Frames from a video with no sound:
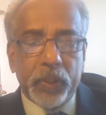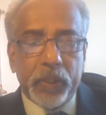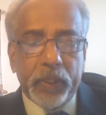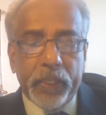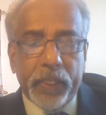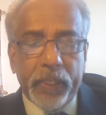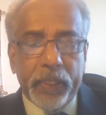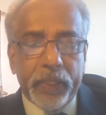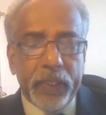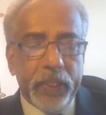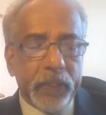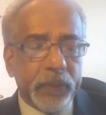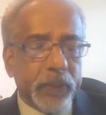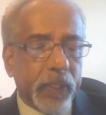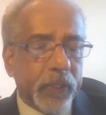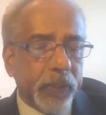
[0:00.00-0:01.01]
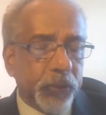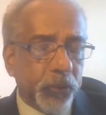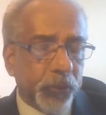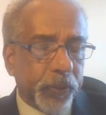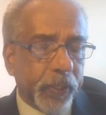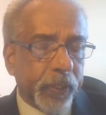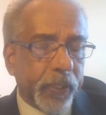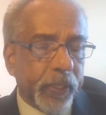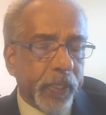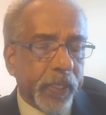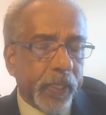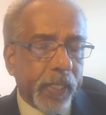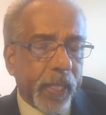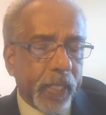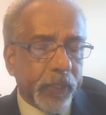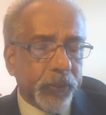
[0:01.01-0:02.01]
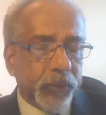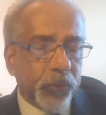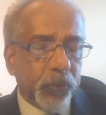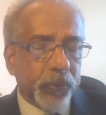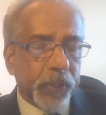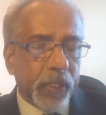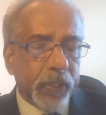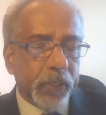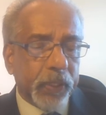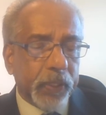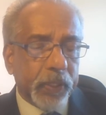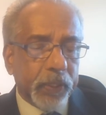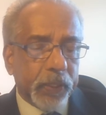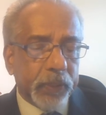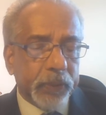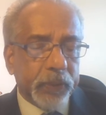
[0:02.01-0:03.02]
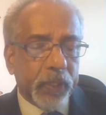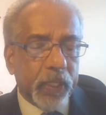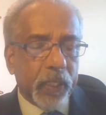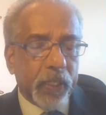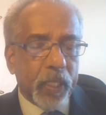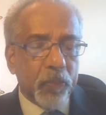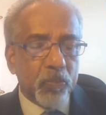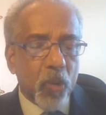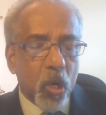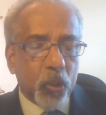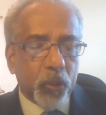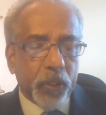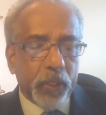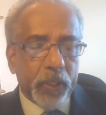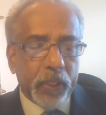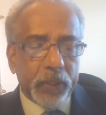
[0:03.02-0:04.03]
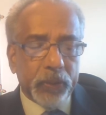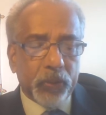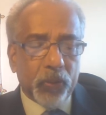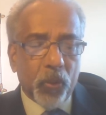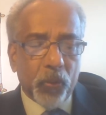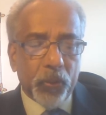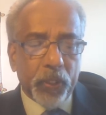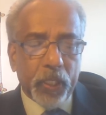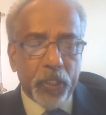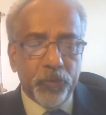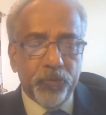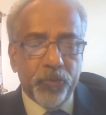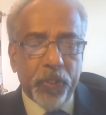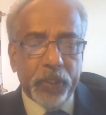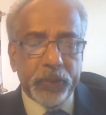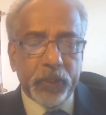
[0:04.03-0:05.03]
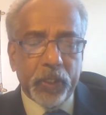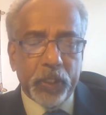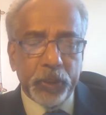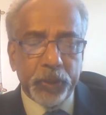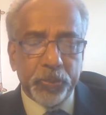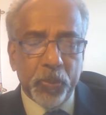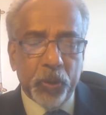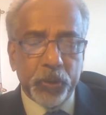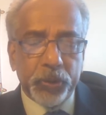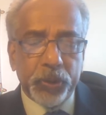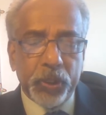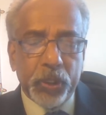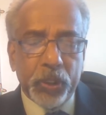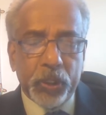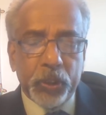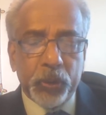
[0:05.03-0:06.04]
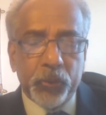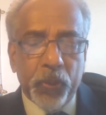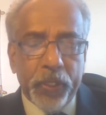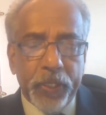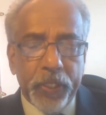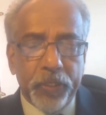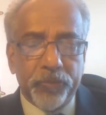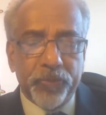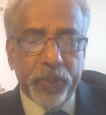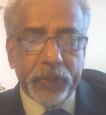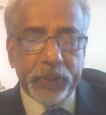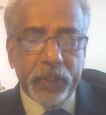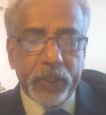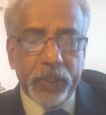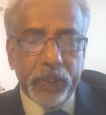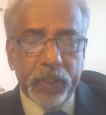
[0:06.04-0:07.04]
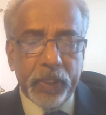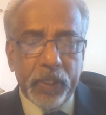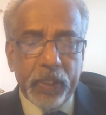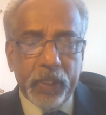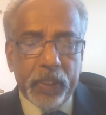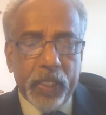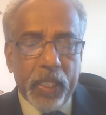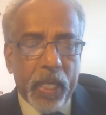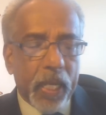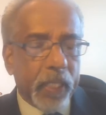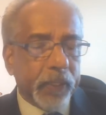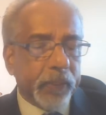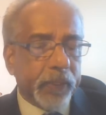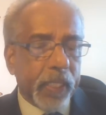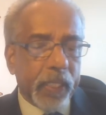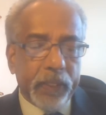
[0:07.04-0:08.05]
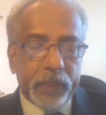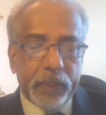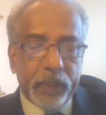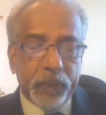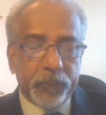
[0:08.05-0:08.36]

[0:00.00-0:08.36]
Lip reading: in Kingston, UK, has shown that children mount a stronger and faster response to an infection and that